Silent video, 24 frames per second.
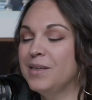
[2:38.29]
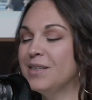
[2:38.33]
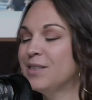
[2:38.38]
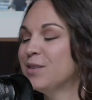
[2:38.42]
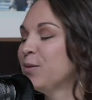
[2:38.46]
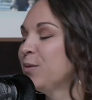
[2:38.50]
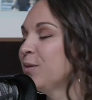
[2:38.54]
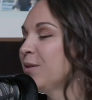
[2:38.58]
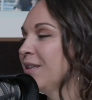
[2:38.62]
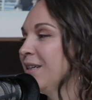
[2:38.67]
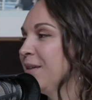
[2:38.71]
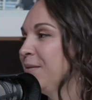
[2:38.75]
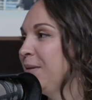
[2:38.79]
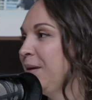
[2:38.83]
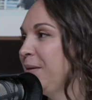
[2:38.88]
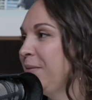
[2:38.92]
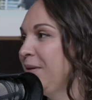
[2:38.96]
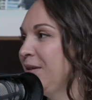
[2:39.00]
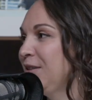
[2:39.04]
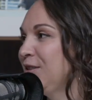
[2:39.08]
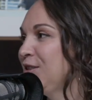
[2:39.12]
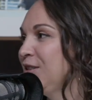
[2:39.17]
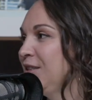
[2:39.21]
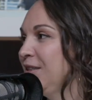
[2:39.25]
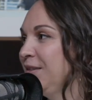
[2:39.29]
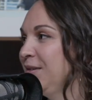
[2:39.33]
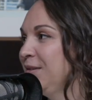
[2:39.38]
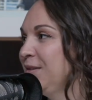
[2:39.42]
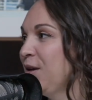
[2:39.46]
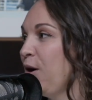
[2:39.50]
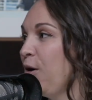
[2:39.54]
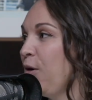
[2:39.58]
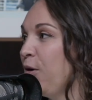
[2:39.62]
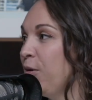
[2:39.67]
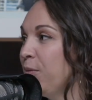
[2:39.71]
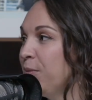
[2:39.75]
is holding a baby, and she
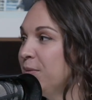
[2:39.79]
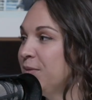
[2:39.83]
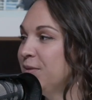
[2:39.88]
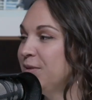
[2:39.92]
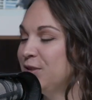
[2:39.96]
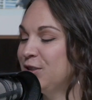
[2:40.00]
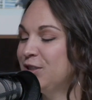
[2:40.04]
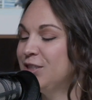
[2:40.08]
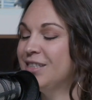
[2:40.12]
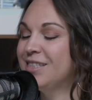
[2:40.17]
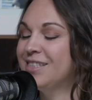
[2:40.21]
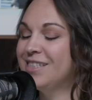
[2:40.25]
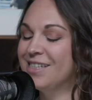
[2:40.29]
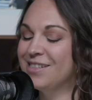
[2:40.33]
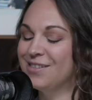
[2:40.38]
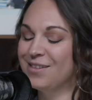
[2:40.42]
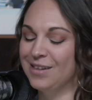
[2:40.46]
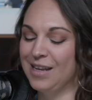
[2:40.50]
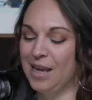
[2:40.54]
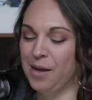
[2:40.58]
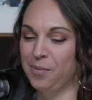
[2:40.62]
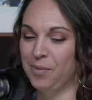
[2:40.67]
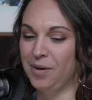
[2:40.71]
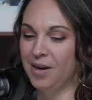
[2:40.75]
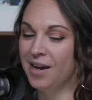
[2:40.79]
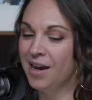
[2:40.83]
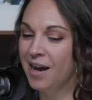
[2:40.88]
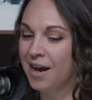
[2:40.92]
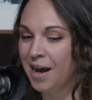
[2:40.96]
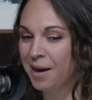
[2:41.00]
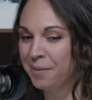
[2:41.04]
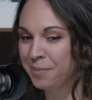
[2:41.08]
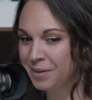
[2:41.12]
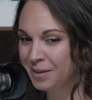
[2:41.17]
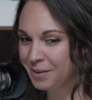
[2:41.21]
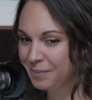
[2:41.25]
um she says on camera,
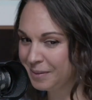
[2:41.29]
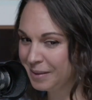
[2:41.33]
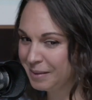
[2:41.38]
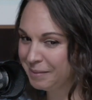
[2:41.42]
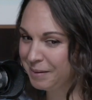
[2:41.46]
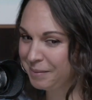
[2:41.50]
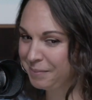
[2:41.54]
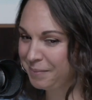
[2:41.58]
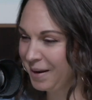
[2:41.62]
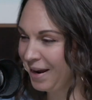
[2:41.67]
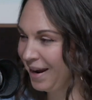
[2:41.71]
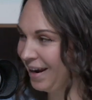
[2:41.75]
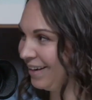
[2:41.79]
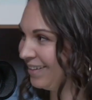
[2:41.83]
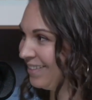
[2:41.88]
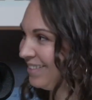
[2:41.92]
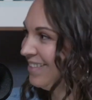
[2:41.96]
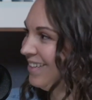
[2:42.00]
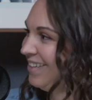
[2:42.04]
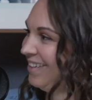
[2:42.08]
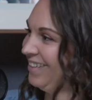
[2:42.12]
"I'm gonna pee my pants."